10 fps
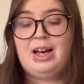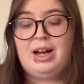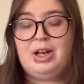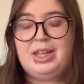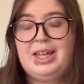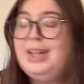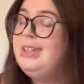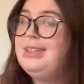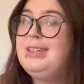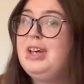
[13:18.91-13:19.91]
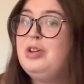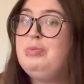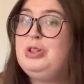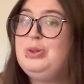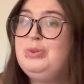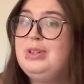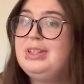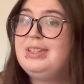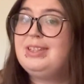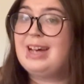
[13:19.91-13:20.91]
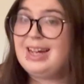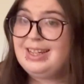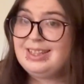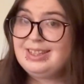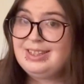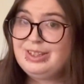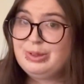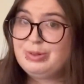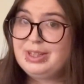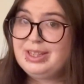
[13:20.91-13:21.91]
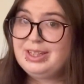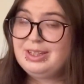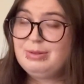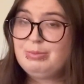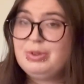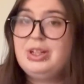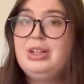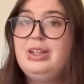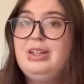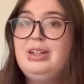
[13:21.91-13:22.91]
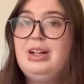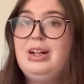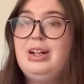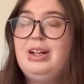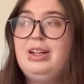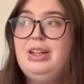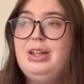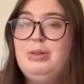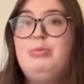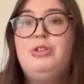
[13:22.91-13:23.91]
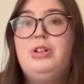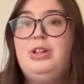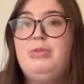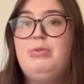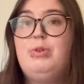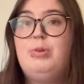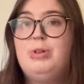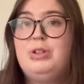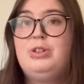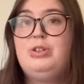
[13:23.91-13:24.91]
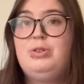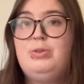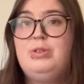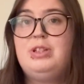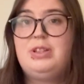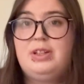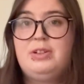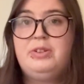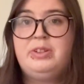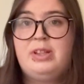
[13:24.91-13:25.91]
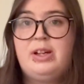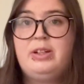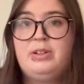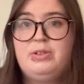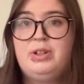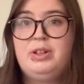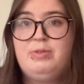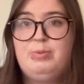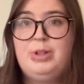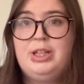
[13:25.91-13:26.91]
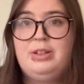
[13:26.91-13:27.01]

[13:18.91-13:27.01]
I can't say I'm too excited to read it, but I am looking forward to the skills that it'll give me.